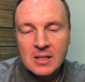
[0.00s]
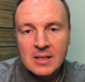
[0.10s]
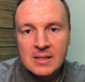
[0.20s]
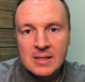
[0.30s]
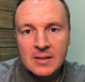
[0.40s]

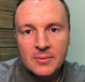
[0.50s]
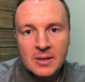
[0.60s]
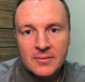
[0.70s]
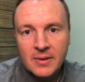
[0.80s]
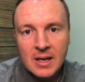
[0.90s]
and see if we
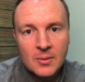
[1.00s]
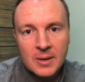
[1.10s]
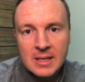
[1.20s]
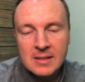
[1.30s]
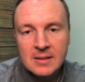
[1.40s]
can find a
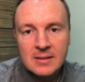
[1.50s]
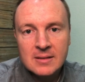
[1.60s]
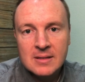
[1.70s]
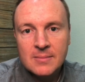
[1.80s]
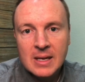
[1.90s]
way to
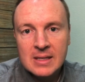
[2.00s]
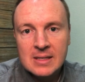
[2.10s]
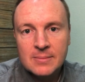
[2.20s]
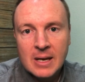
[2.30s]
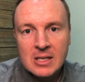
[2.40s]
make
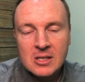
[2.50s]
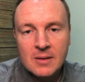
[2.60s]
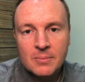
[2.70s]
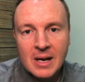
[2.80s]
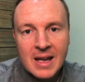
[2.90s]
this match
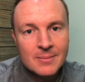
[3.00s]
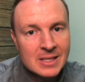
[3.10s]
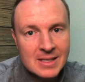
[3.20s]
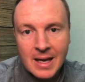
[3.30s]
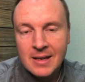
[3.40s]
up. But I am
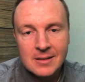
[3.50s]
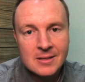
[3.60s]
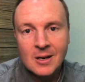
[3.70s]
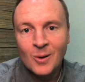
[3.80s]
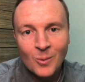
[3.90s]
excited to
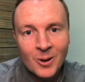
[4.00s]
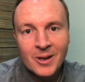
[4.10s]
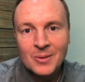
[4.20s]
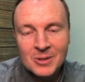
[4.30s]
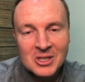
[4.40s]
start
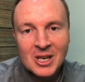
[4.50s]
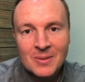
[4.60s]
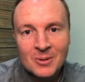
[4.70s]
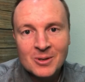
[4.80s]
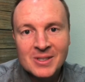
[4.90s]
working with
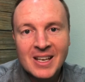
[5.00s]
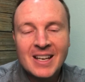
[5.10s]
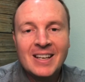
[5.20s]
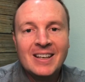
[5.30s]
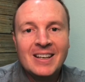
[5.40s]
Chambers
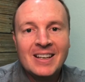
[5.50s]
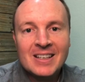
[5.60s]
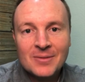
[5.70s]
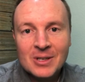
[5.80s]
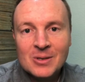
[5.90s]

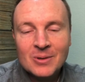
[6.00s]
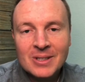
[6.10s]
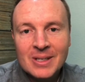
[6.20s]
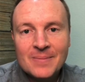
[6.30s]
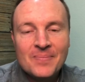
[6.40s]

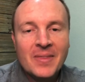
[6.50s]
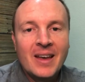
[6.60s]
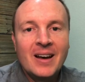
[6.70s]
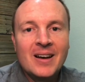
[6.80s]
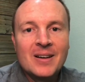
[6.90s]
individually
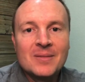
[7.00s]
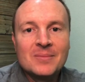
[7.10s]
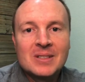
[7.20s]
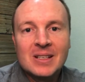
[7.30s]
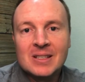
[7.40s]

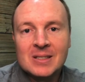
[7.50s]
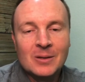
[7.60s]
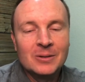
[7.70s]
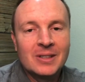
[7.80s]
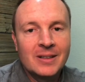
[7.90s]
to
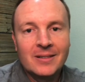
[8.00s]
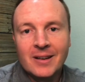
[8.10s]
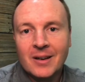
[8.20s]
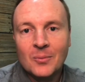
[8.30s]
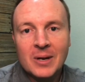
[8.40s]
consult
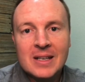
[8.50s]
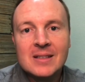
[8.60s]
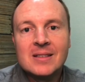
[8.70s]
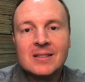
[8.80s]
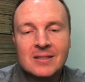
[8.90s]
on
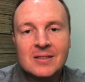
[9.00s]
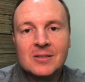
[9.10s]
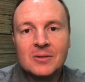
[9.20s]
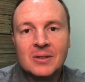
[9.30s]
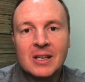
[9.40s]
ways
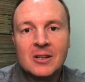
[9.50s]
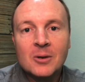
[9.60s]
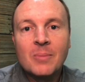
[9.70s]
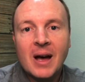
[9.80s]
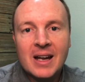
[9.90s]
to get your
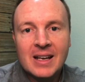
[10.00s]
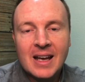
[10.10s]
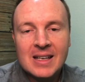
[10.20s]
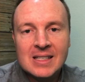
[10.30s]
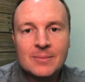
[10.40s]

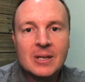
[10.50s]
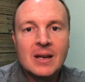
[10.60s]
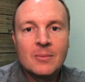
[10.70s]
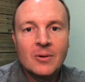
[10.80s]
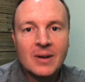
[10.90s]
podcast to
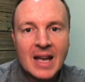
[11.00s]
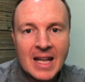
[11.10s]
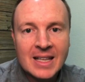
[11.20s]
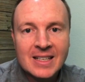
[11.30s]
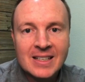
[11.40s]
become a
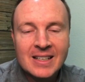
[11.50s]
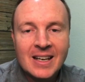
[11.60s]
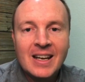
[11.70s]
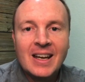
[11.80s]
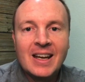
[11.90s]
reality
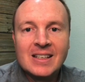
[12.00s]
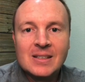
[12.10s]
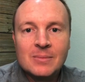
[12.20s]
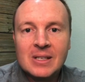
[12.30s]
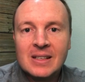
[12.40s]
and
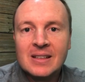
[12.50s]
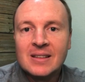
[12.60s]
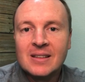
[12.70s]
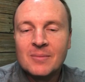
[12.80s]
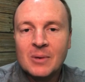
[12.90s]
to be
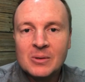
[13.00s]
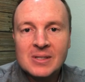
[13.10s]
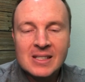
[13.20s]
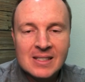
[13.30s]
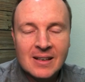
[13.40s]
the most
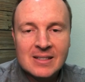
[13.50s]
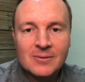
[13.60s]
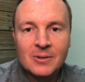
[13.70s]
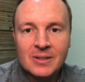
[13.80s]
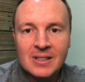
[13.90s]

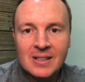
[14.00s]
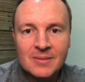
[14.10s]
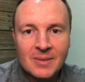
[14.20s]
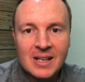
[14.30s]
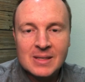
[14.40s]
successful that it
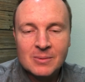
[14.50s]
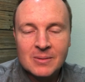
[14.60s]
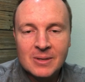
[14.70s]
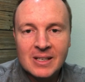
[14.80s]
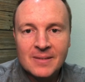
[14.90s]
can possibly be.